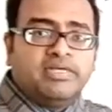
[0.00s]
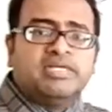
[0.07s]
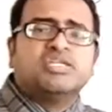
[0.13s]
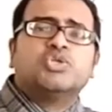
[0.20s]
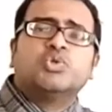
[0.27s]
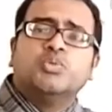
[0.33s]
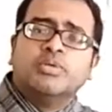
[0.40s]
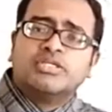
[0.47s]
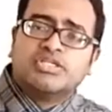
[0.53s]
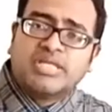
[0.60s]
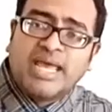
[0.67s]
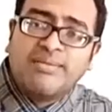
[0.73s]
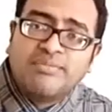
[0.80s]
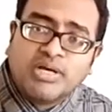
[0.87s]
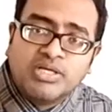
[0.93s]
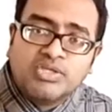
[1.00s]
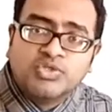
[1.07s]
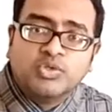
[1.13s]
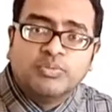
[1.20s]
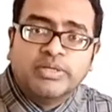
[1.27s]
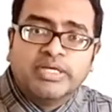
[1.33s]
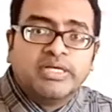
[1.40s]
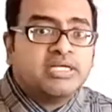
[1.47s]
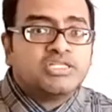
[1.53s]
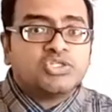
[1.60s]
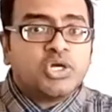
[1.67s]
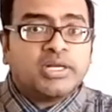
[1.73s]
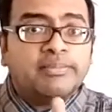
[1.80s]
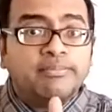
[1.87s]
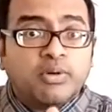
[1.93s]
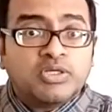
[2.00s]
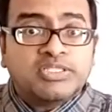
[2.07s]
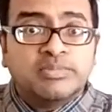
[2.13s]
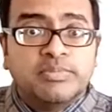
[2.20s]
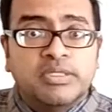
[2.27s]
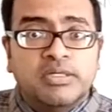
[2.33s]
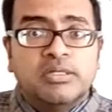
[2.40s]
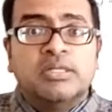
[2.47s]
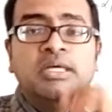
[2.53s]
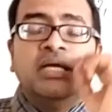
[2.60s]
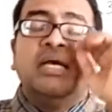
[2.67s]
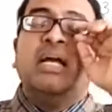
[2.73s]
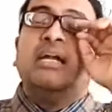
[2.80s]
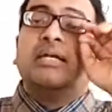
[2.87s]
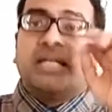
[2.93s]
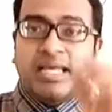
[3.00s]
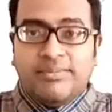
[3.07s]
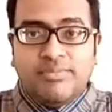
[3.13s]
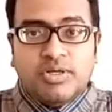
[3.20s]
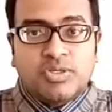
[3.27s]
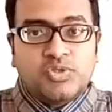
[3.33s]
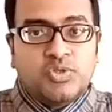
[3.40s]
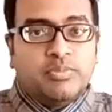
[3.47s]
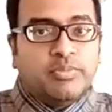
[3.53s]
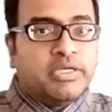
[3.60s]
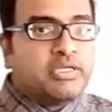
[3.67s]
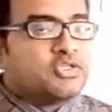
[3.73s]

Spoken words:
It is too much time consuming. It is not impossible, time consuming.